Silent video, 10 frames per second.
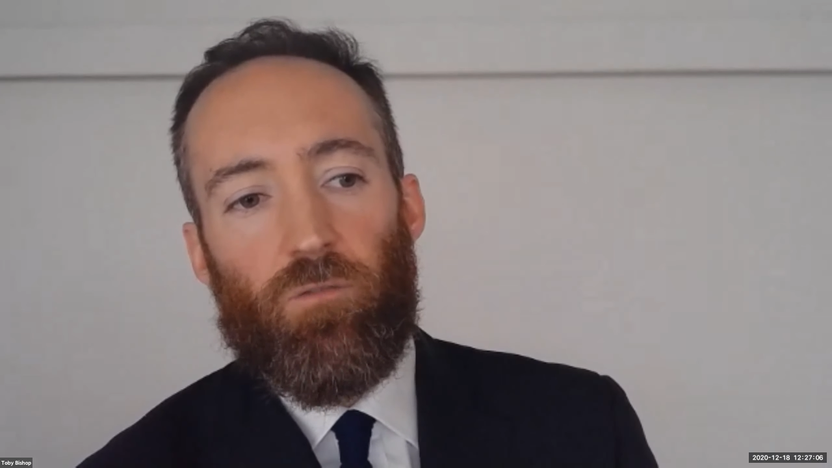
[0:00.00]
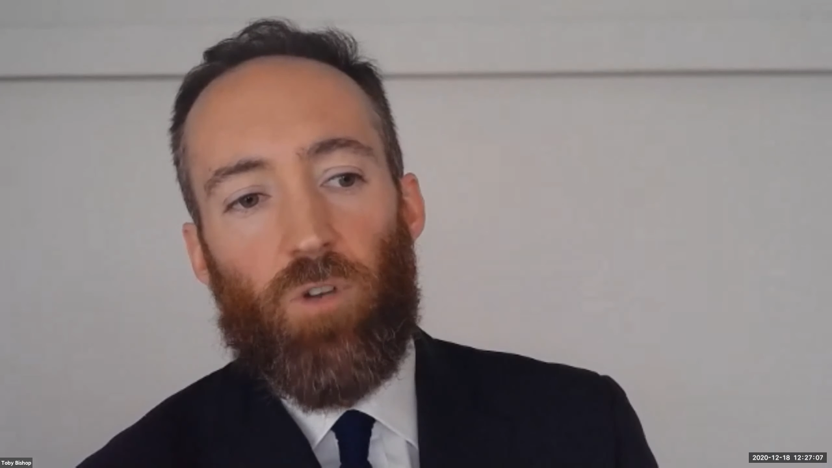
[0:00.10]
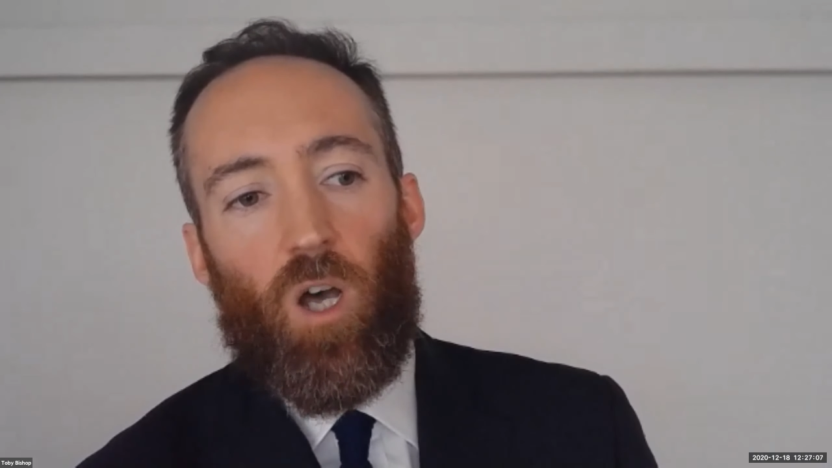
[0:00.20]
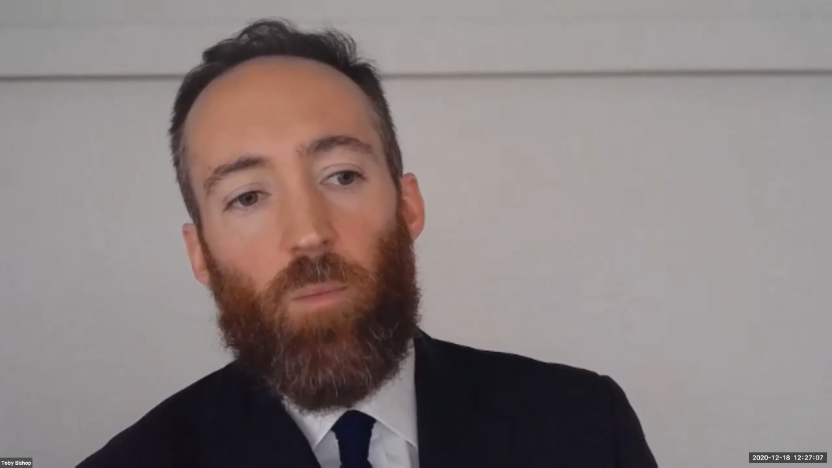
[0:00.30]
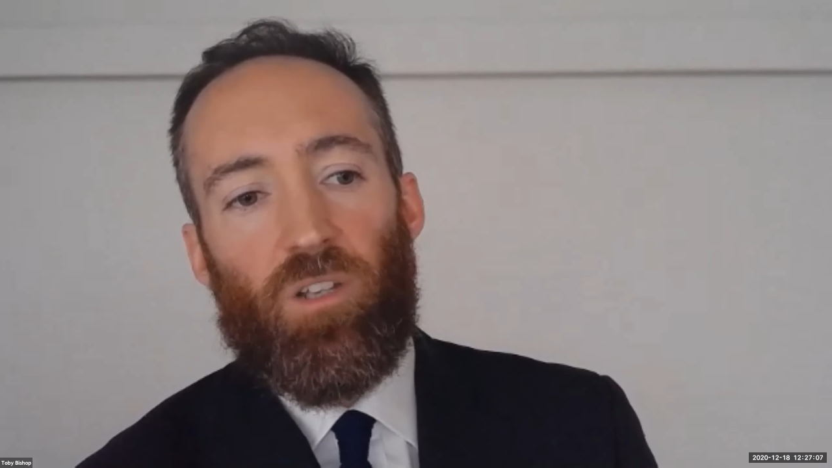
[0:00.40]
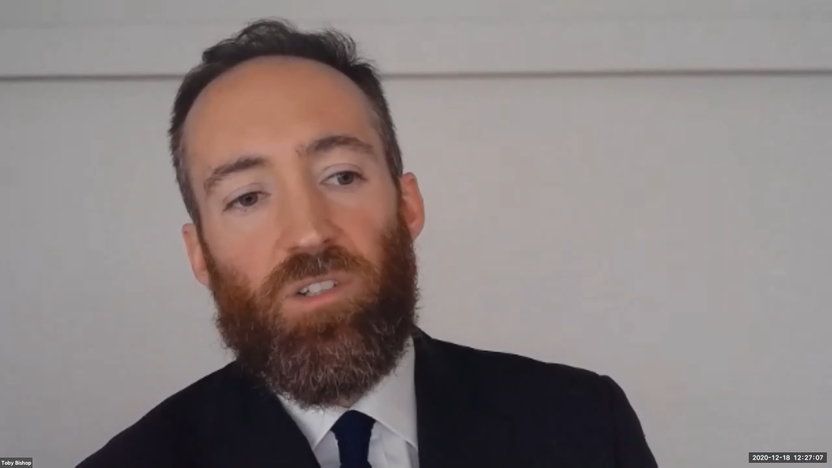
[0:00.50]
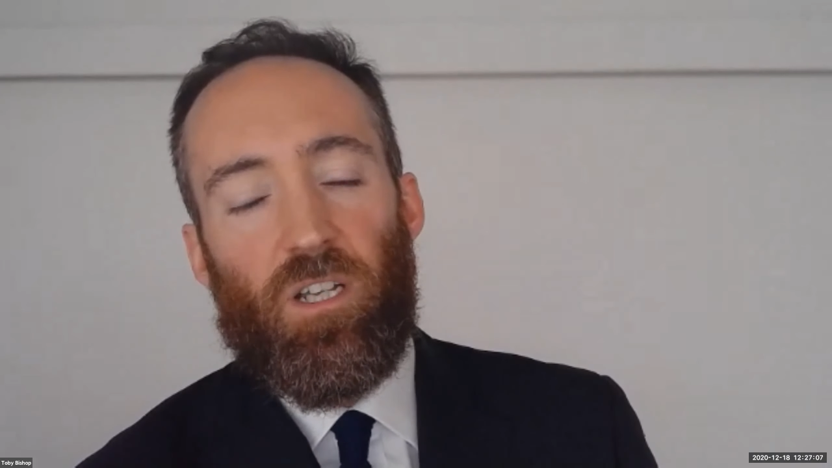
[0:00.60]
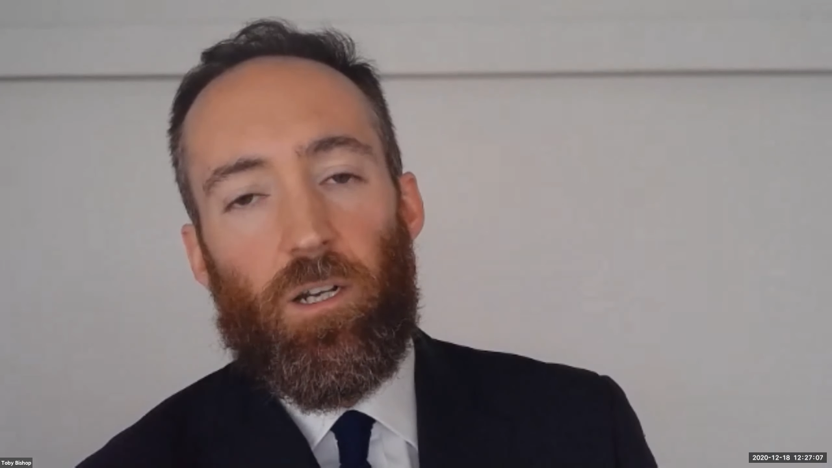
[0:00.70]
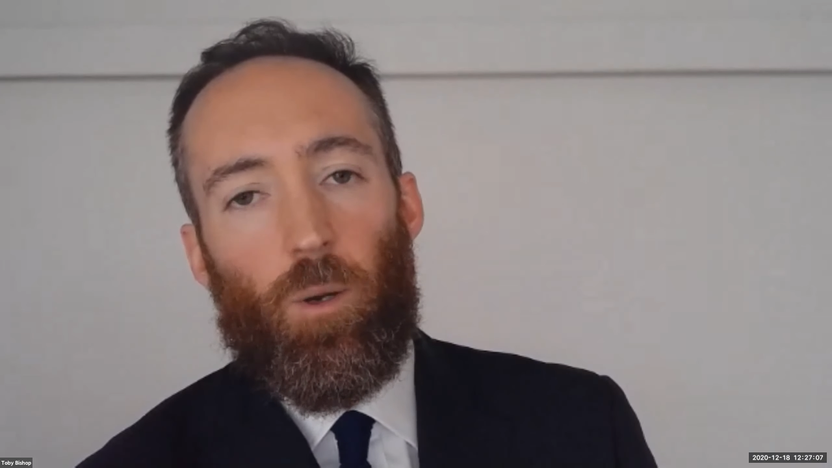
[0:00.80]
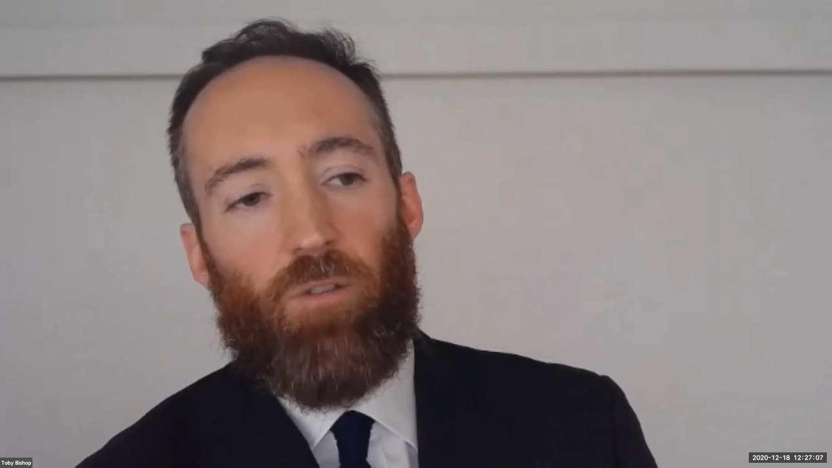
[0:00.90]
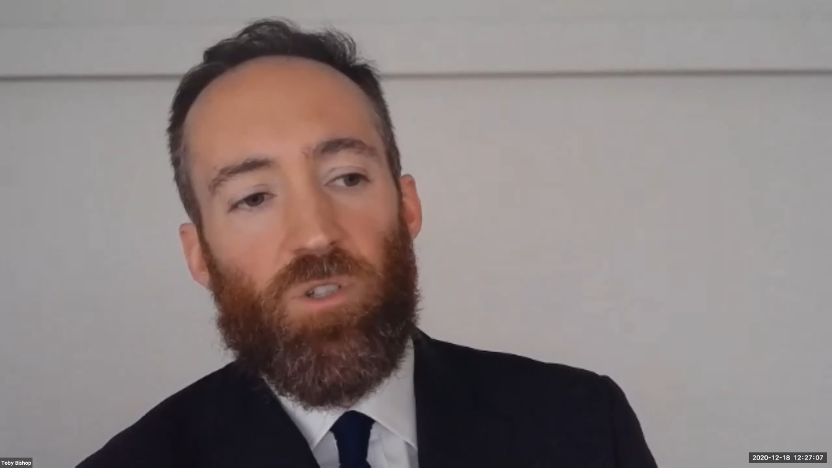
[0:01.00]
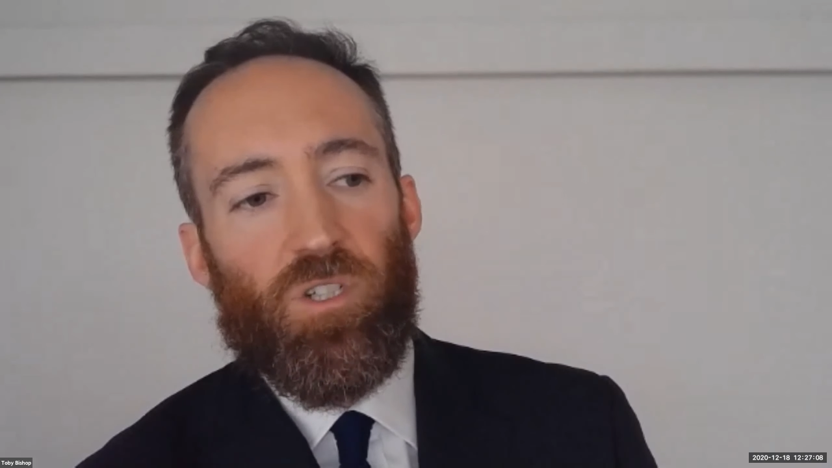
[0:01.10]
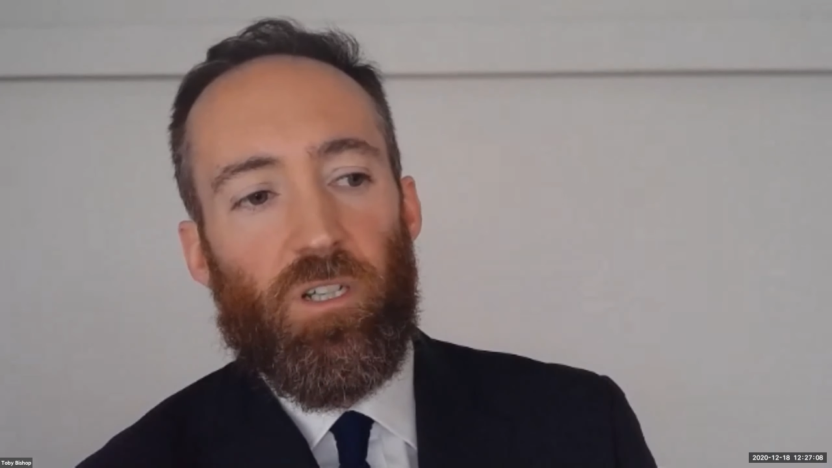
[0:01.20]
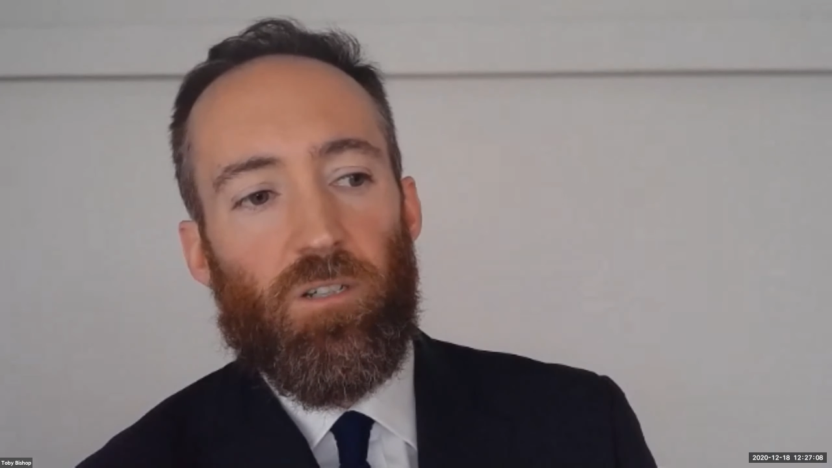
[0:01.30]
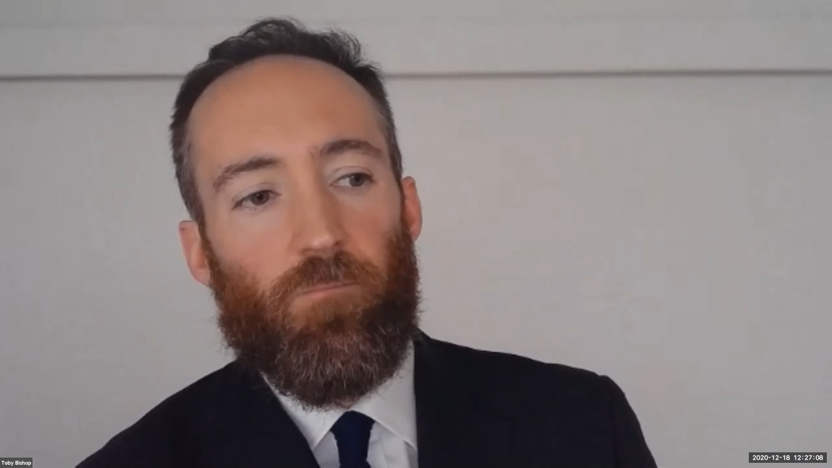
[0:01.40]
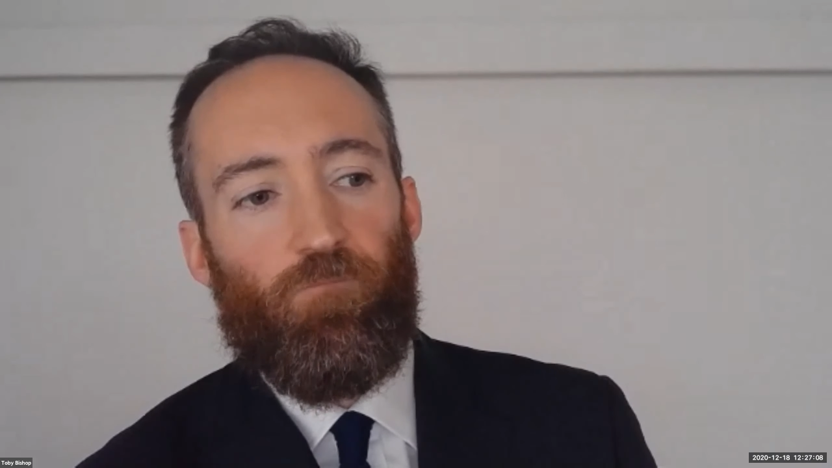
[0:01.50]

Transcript: of liability in knowing receipt.